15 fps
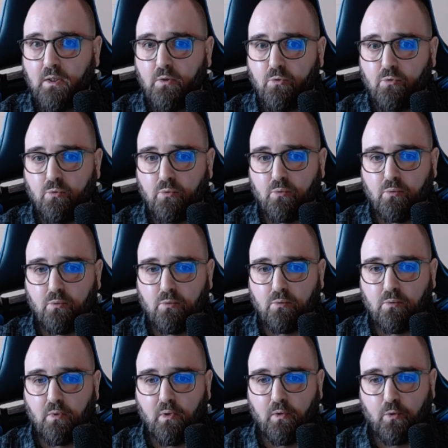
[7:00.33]

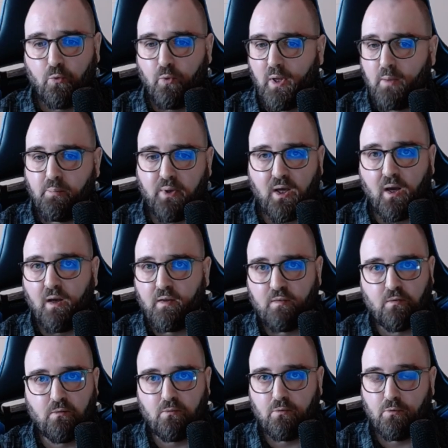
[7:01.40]
through
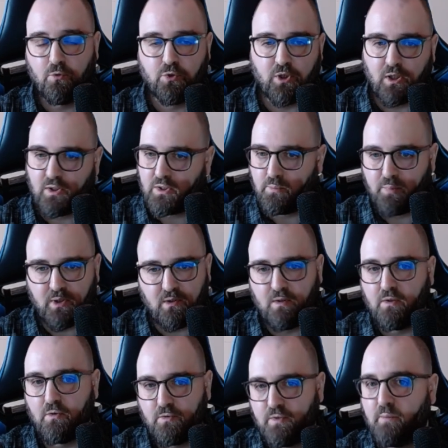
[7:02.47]
APIs to
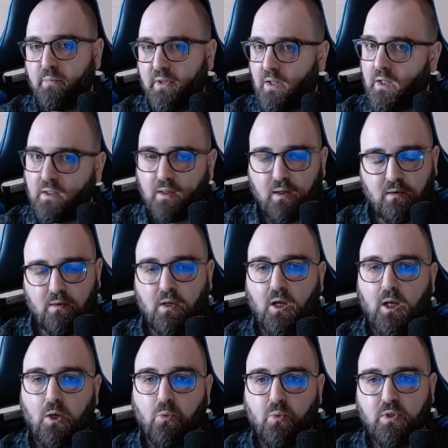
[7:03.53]
ChatGPT or something like that,
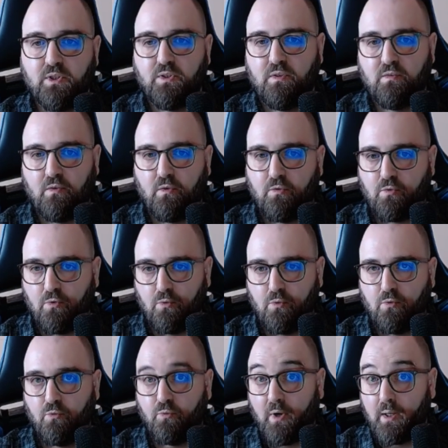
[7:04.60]
which is
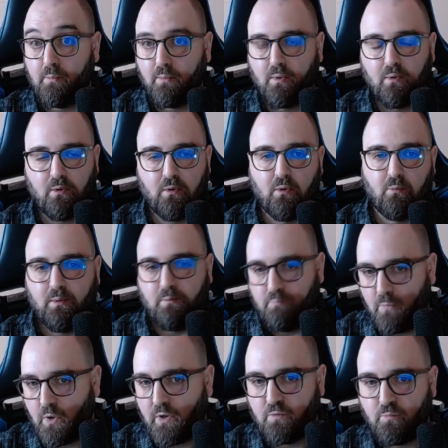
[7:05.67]
also viable, you know, but
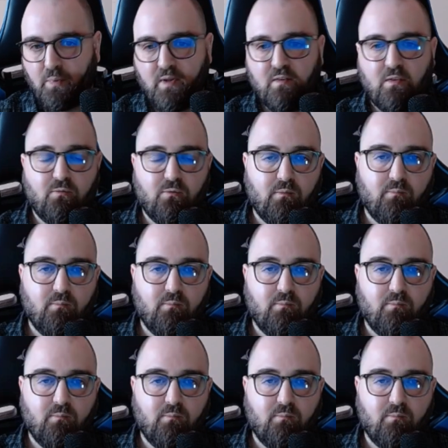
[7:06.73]
more expensive.